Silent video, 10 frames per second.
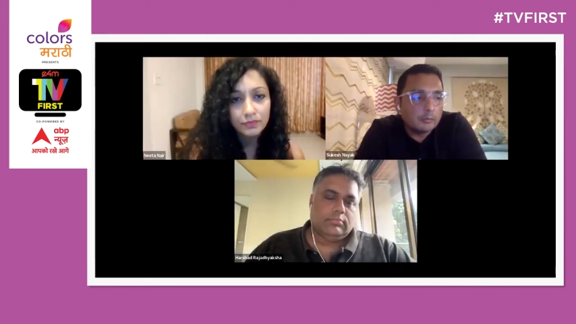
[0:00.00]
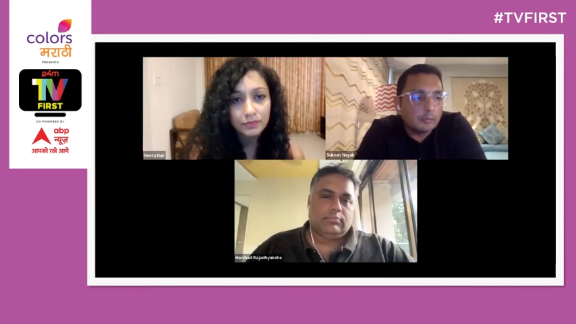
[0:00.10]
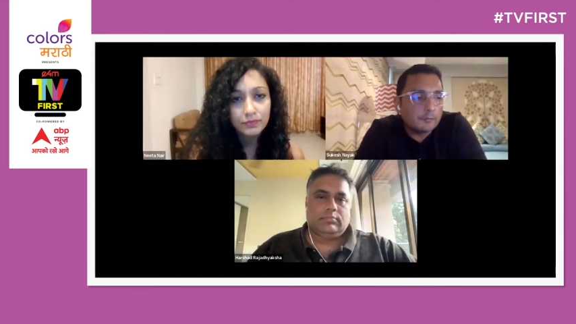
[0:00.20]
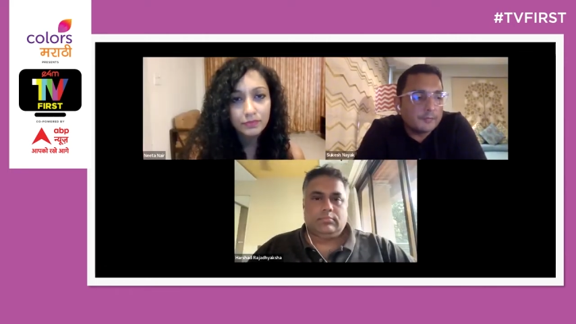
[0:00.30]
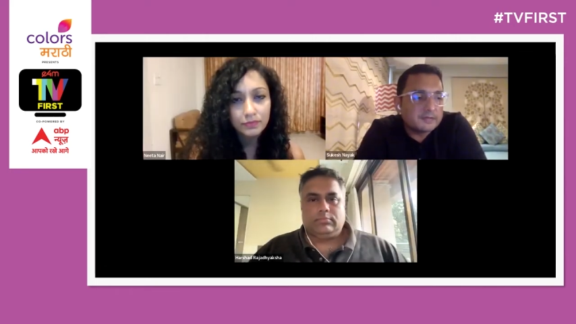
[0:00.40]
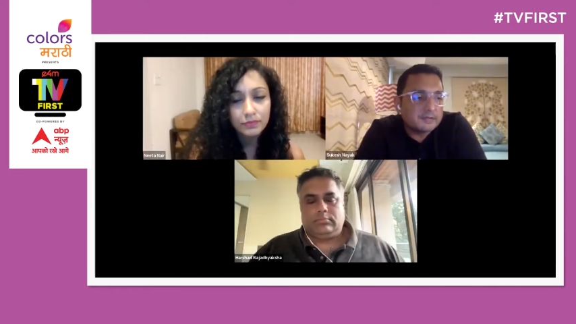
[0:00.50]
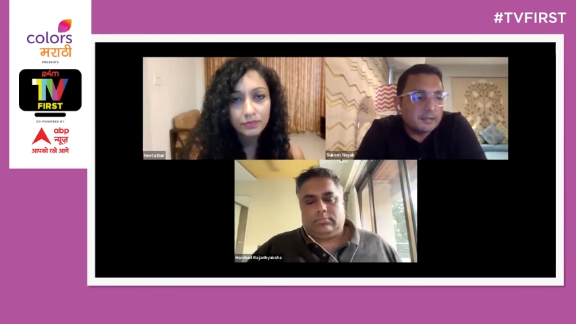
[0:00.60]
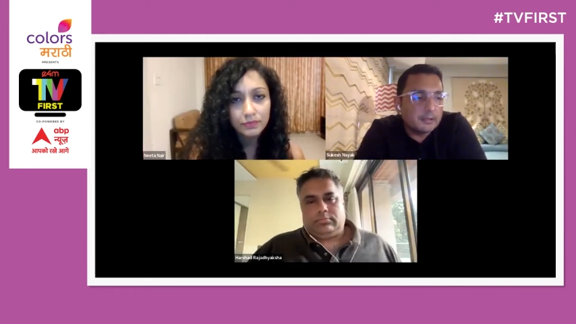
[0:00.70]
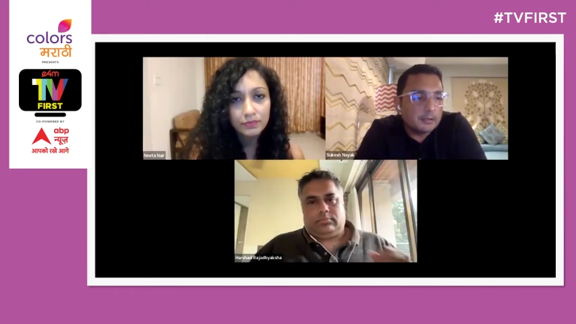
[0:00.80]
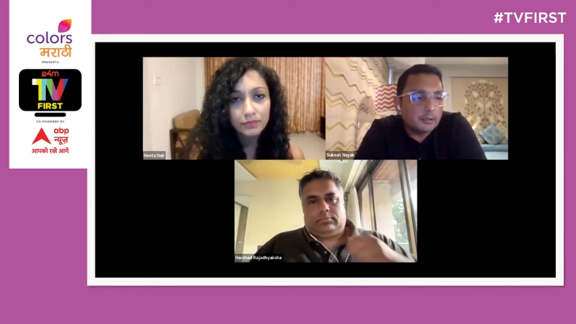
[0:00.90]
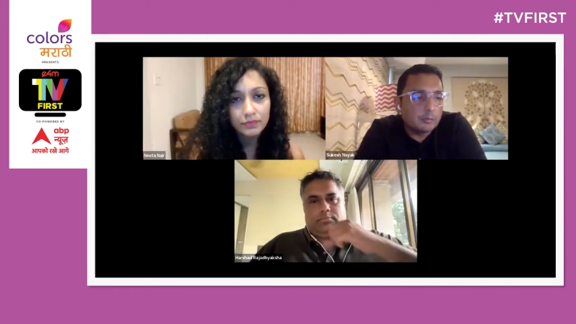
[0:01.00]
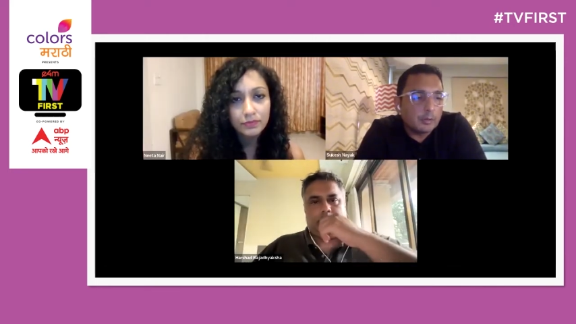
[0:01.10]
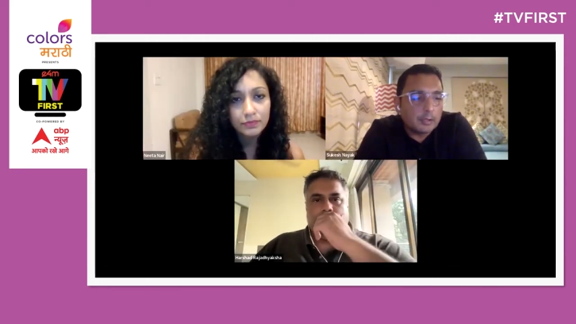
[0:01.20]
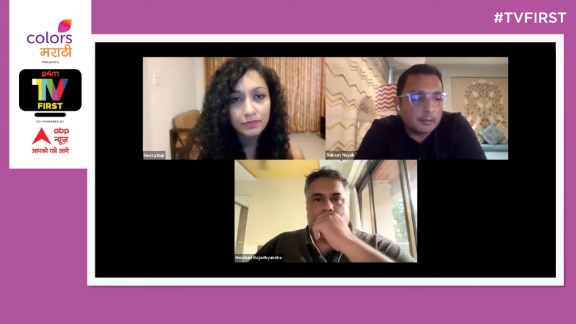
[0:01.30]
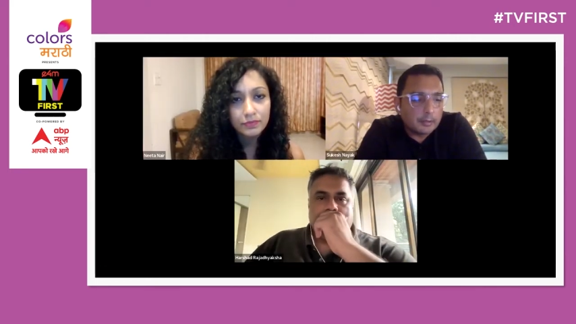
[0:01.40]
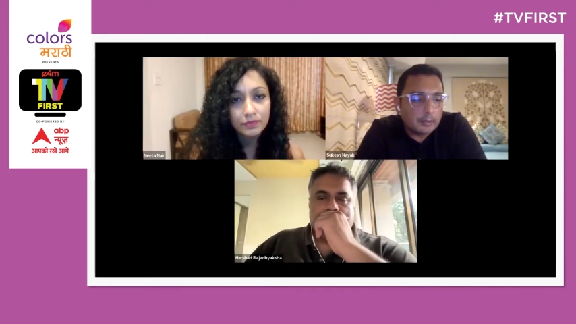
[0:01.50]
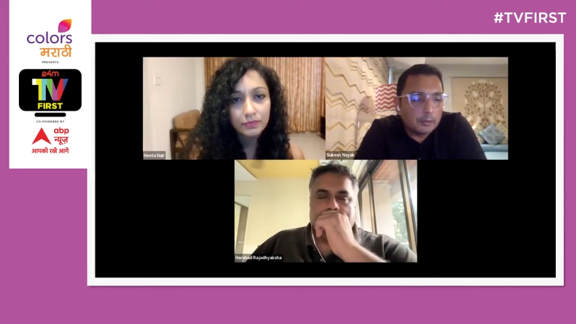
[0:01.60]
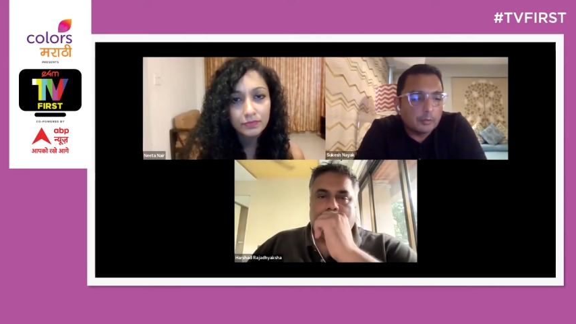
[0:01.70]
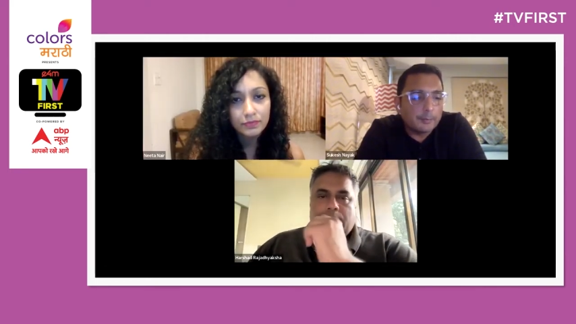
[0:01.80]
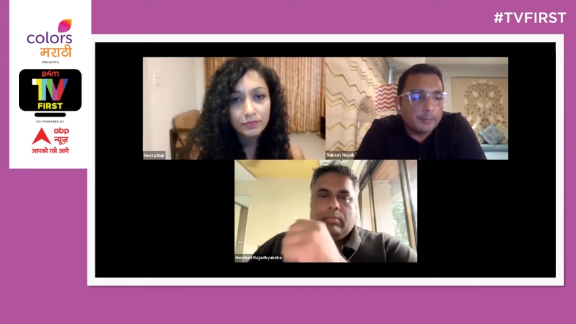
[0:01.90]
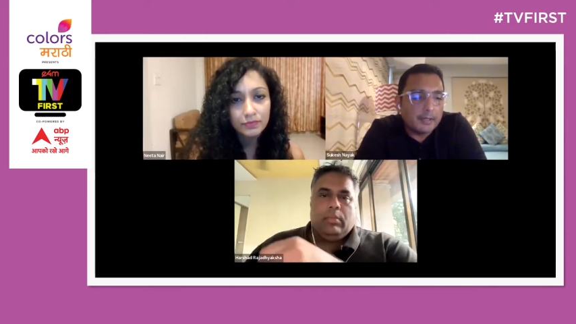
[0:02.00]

Speaker 1: you obviously you are you are